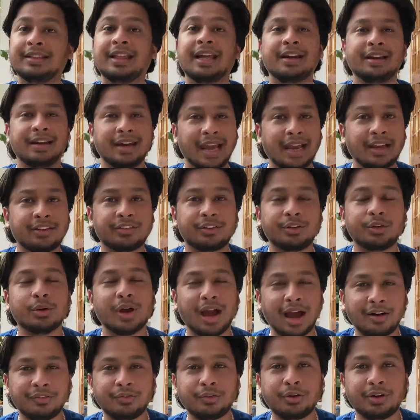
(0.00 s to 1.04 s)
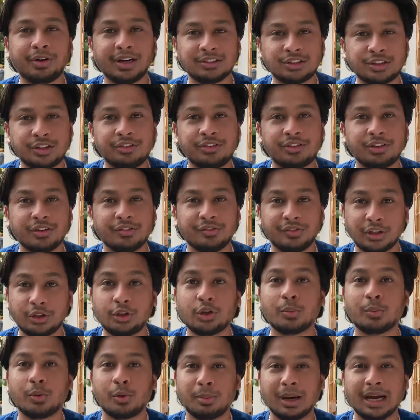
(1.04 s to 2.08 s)
Then next you have to register with
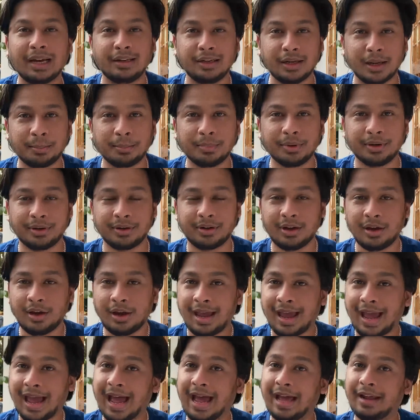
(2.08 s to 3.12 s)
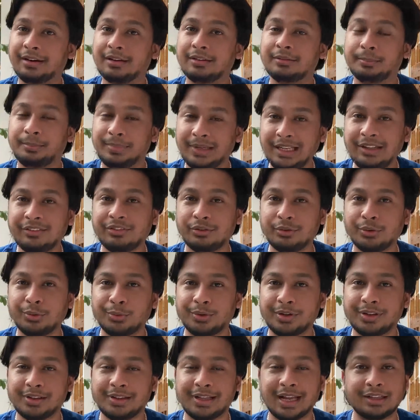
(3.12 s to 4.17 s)
your mobile number. And please
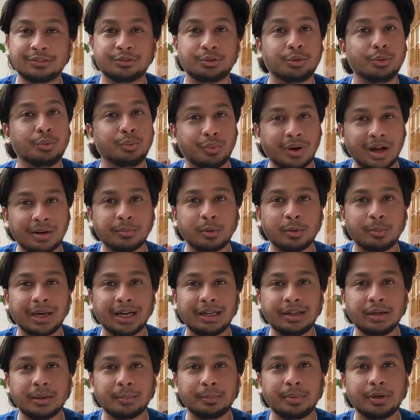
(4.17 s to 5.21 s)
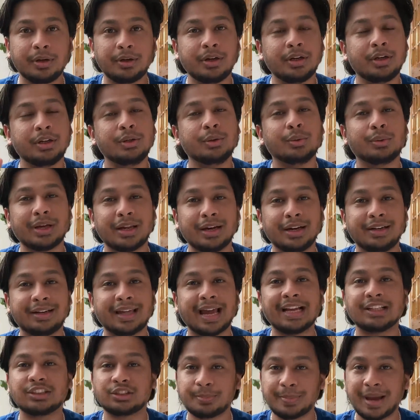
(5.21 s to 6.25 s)
note that through one mobile number, you can
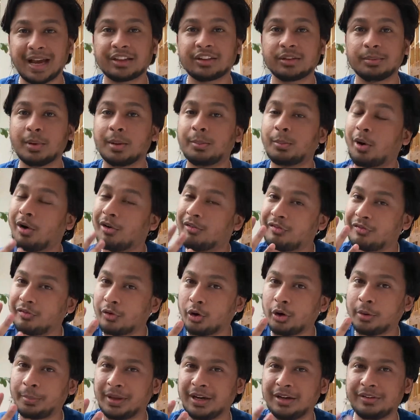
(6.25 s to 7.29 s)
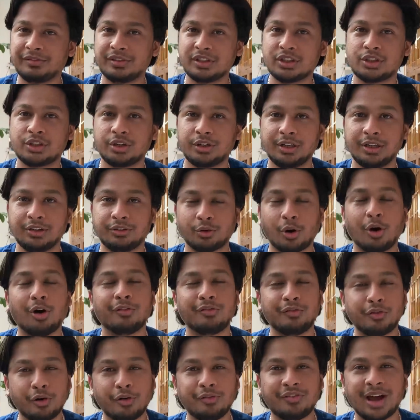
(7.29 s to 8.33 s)
attach maximum of 4 beneficiaries or
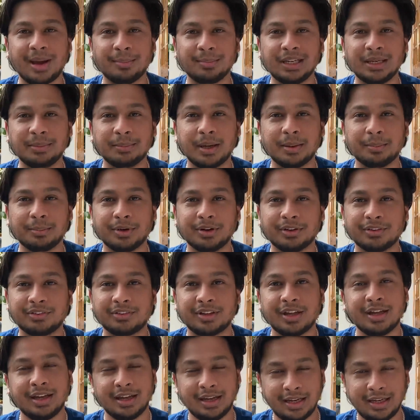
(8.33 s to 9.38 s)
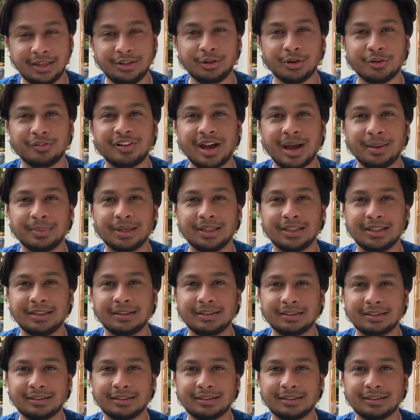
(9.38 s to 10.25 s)
4 family members in your family.